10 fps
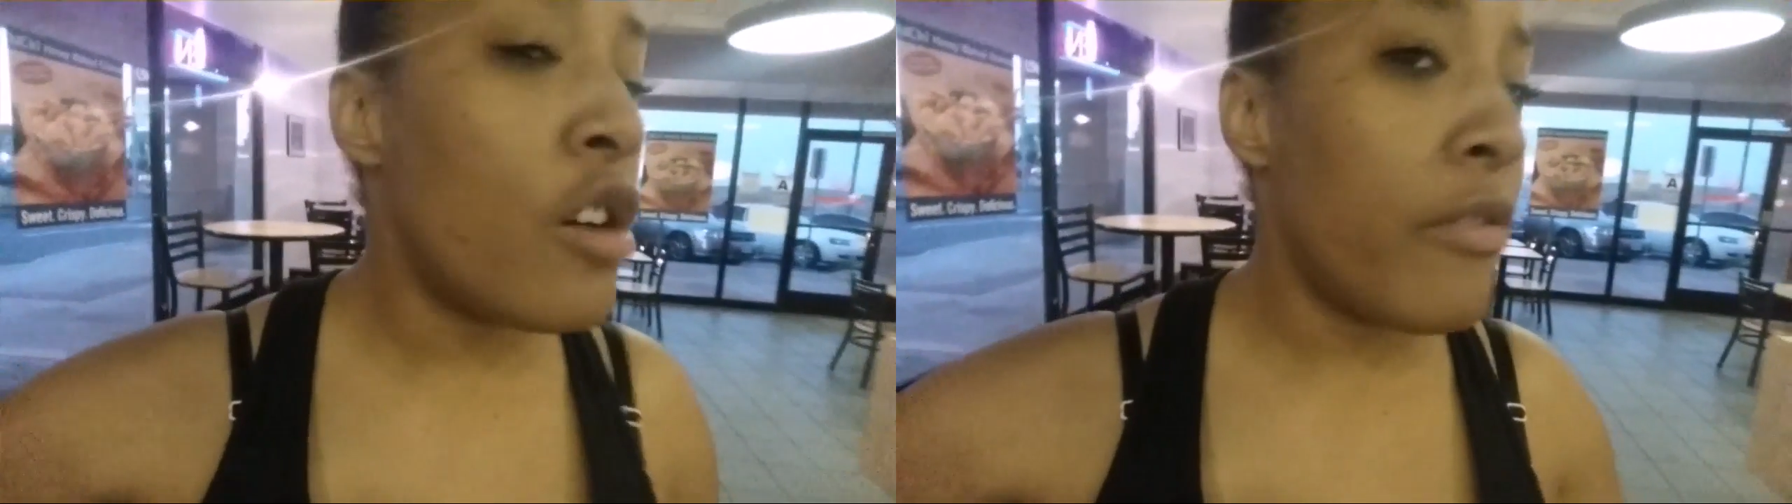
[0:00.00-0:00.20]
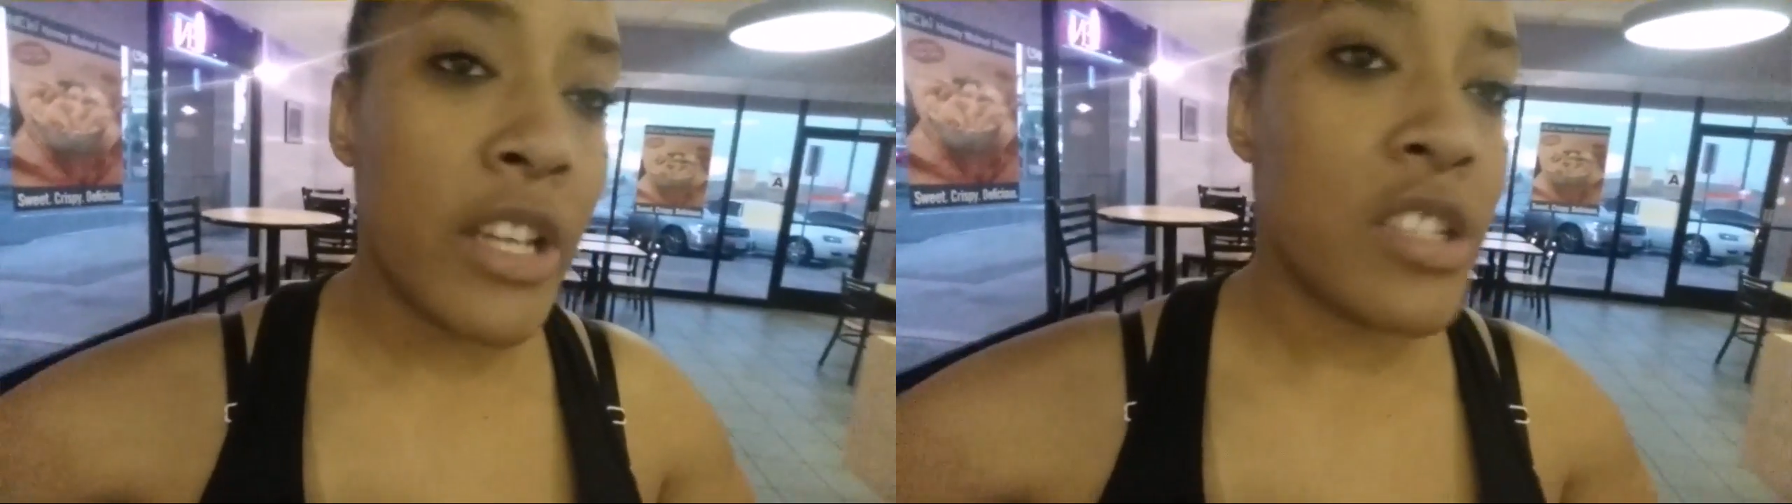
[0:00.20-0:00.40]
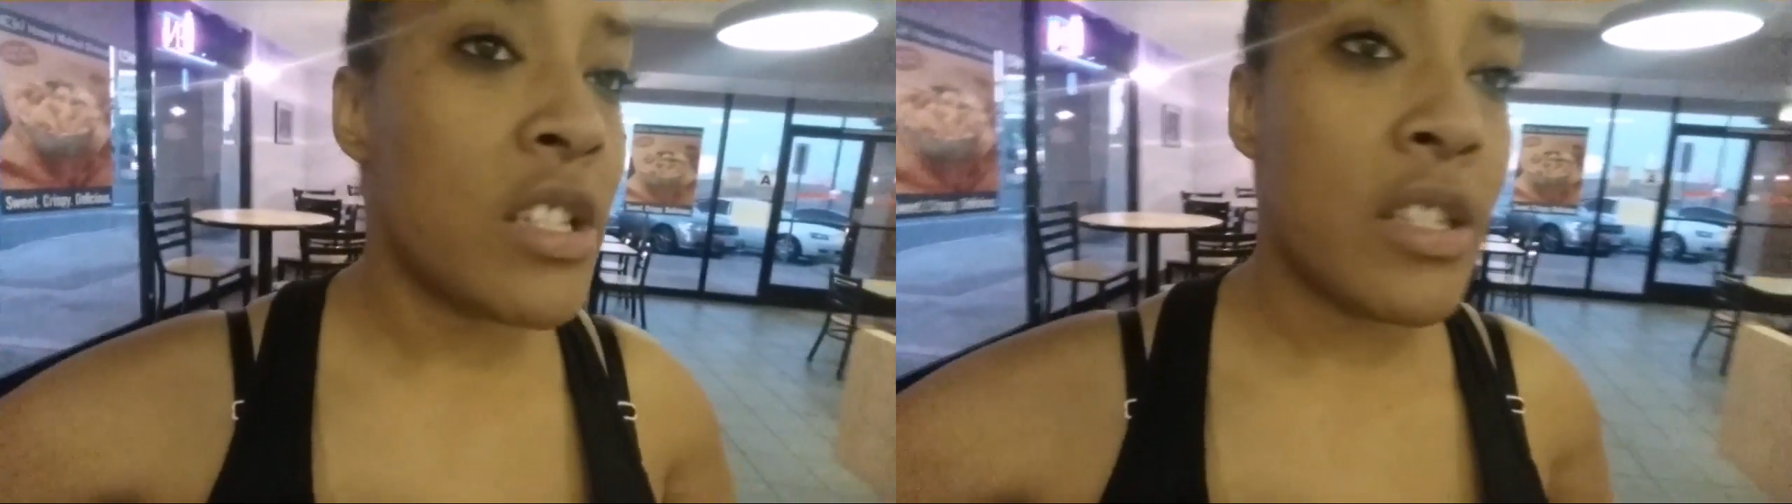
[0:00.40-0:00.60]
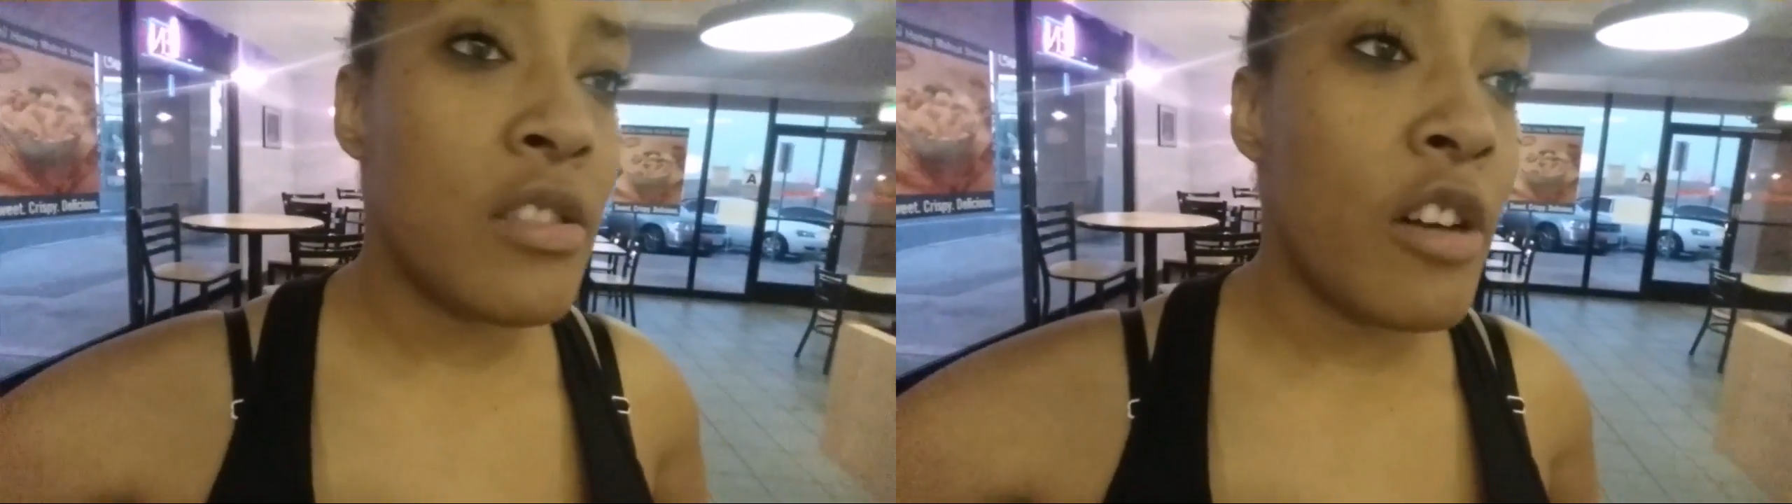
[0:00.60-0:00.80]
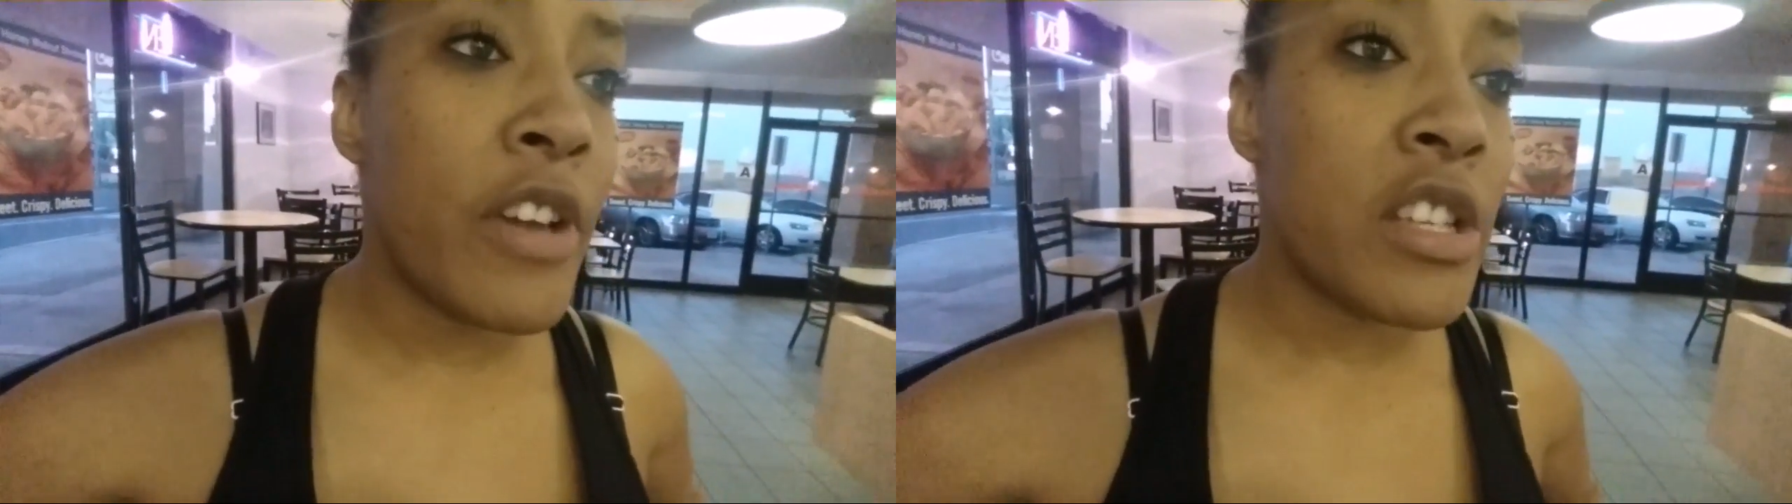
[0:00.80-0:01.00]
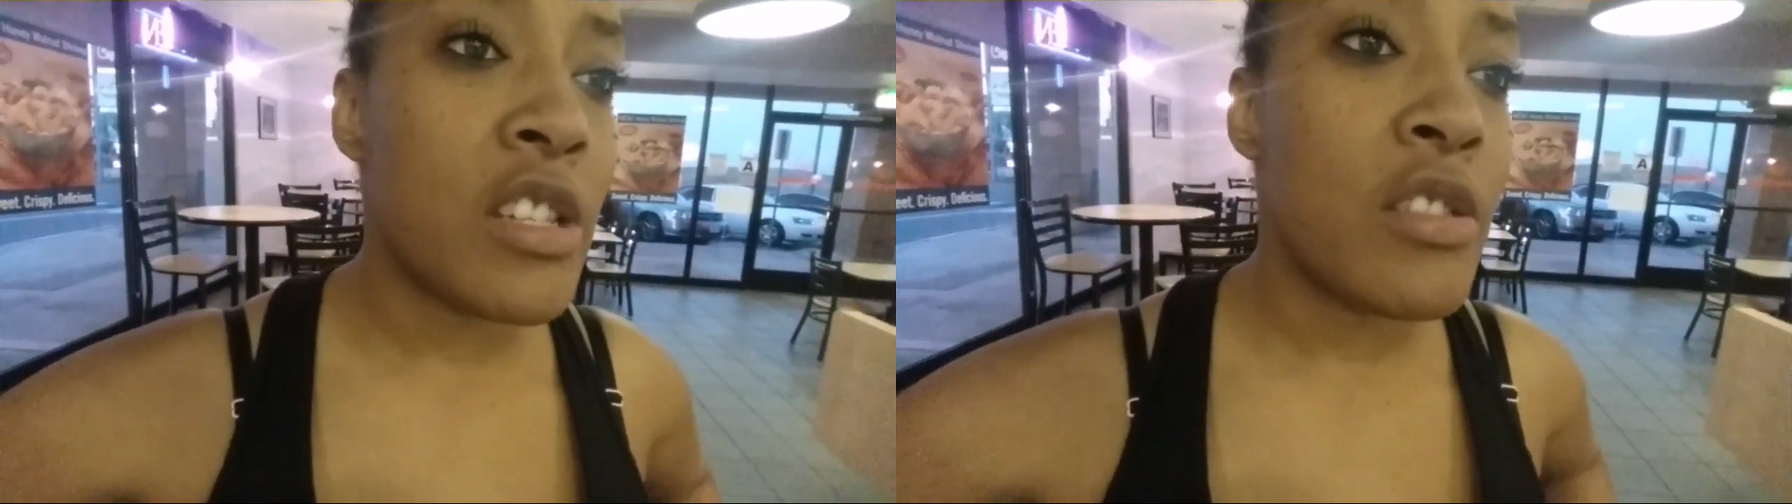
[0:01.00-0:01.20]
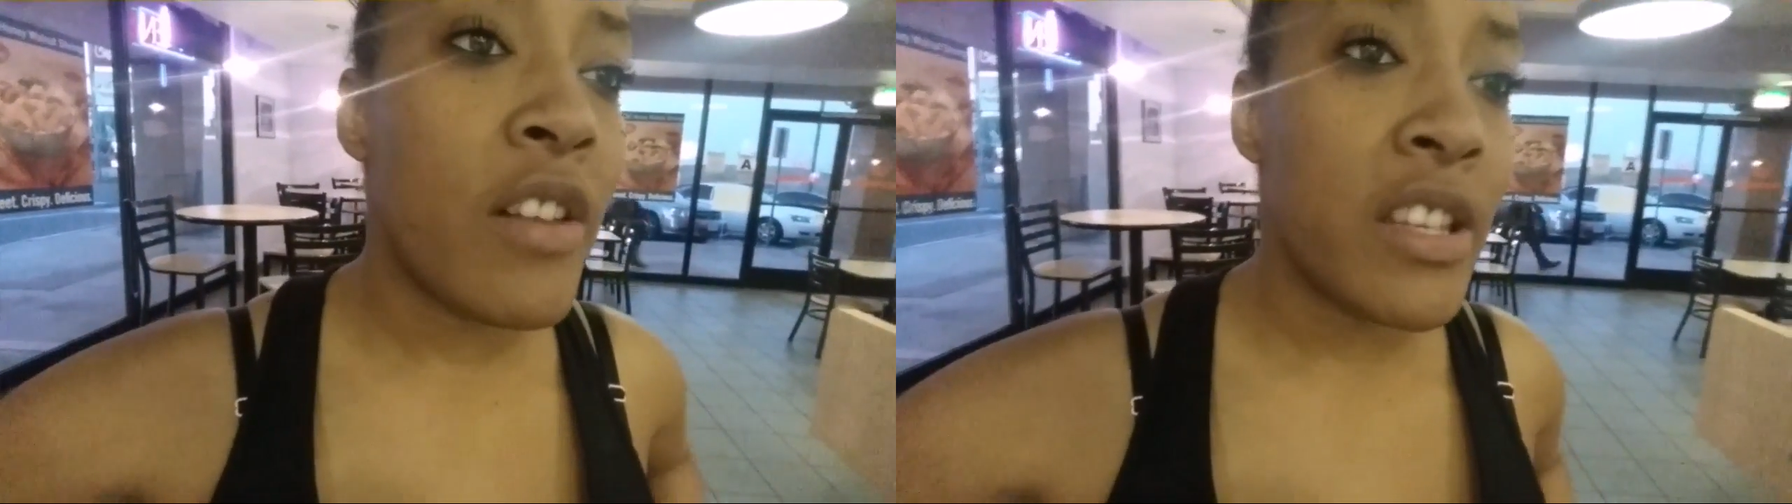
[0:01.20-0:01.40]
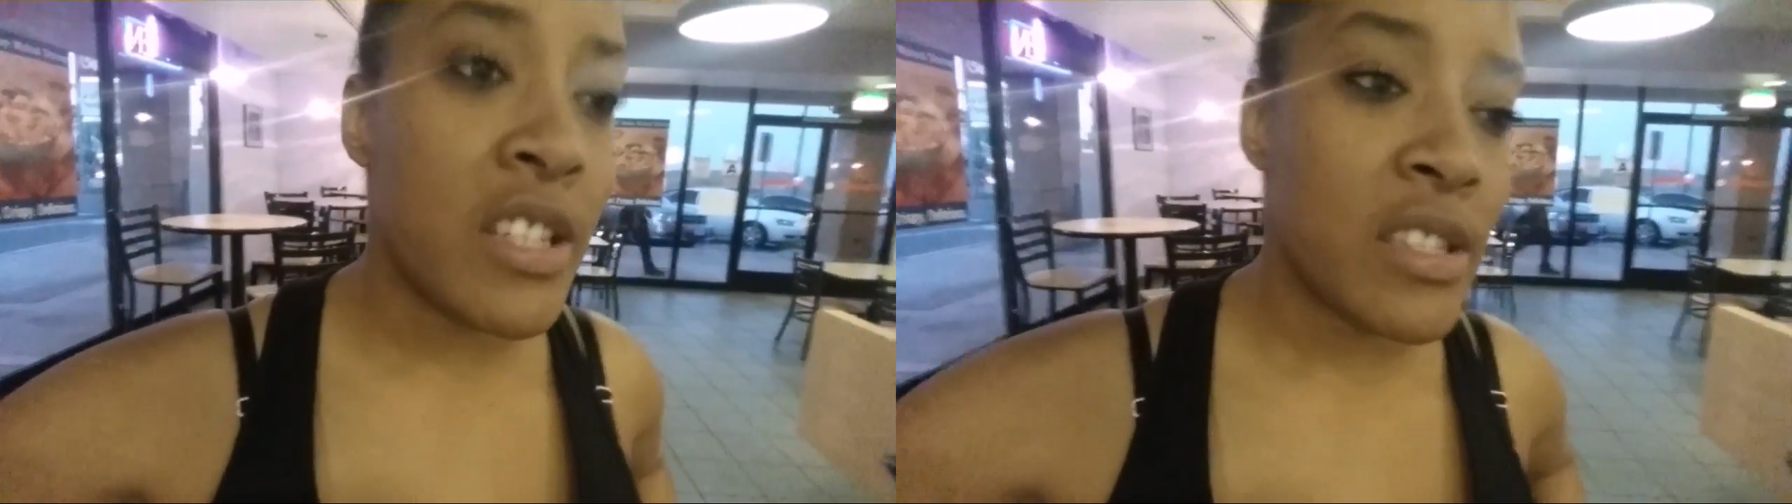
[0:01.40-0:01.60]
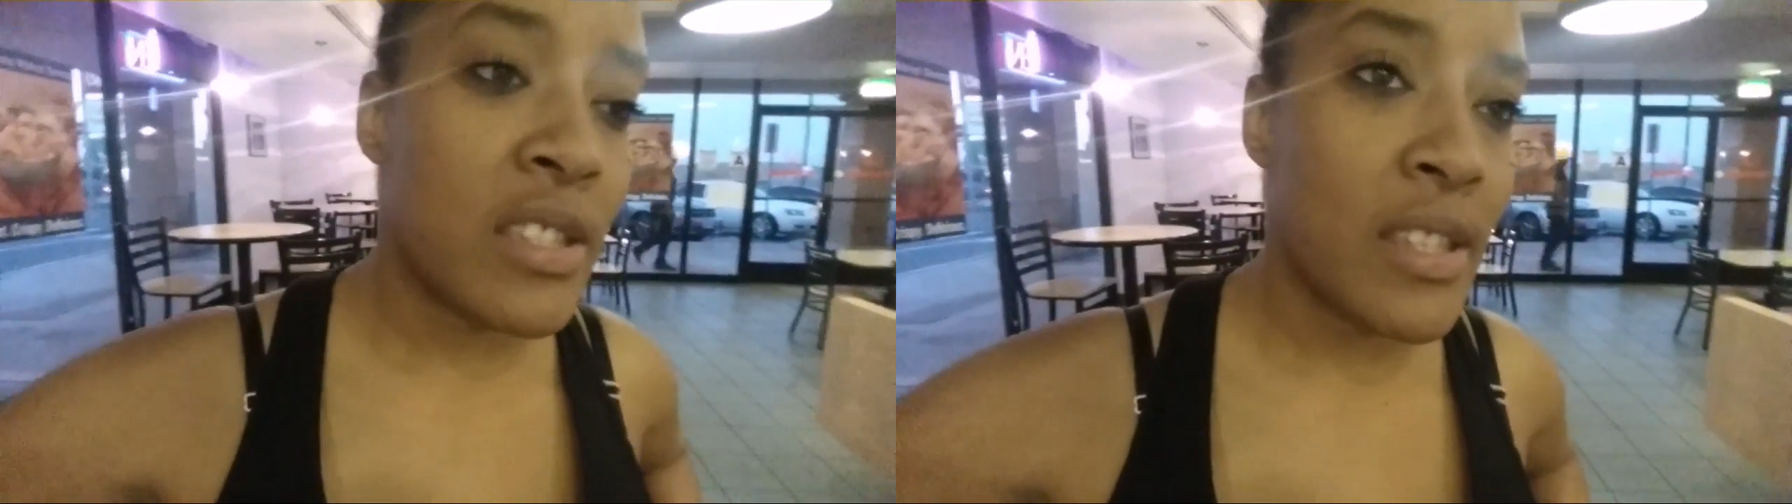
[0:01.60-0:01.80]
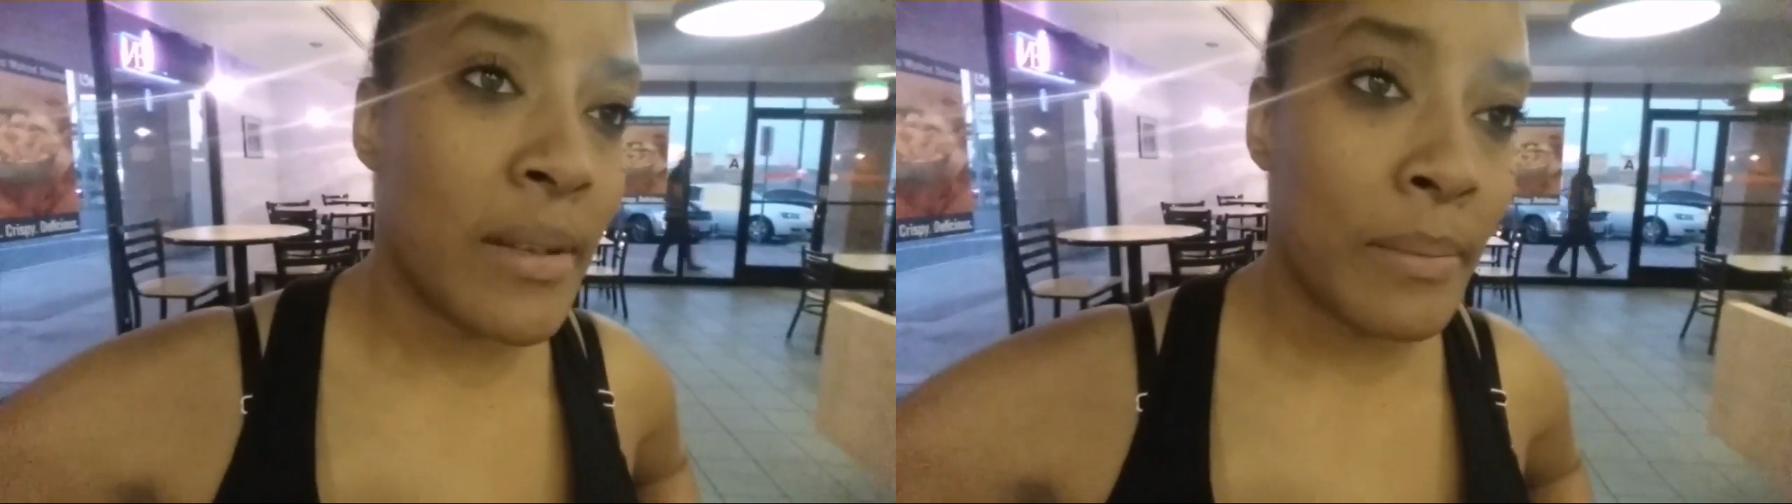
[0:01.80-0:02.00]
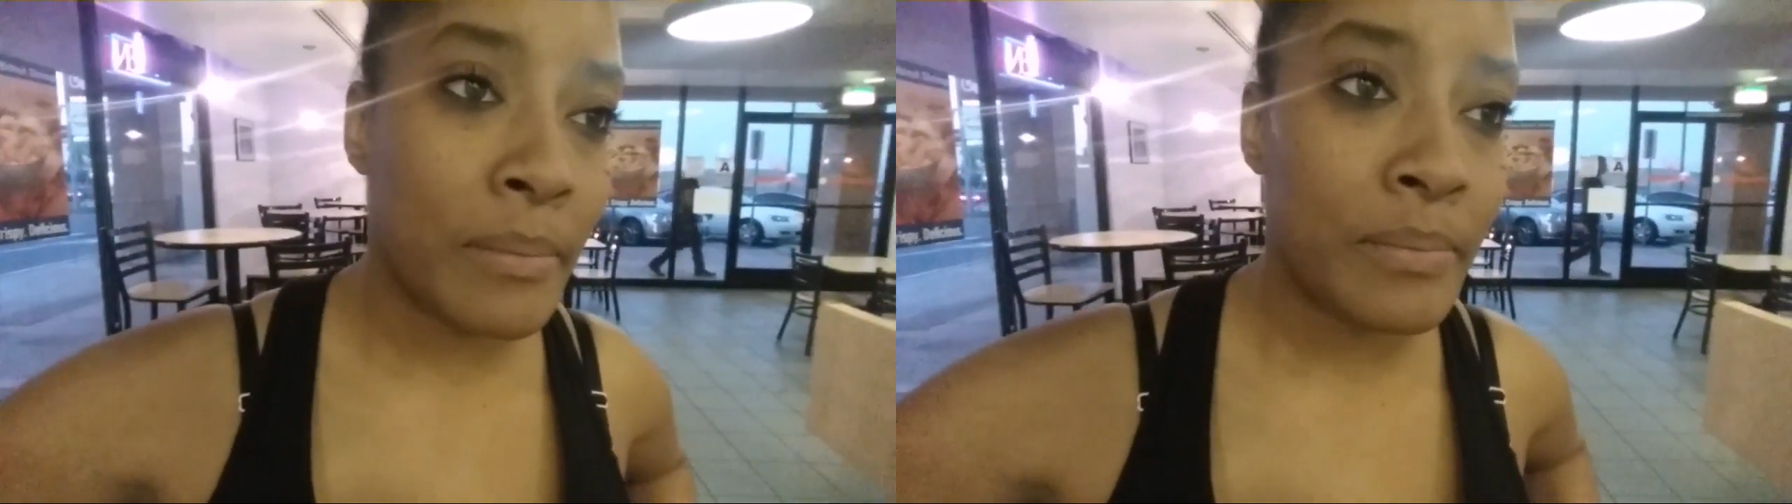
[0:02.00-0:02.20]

No veggies. No veggies. No onions.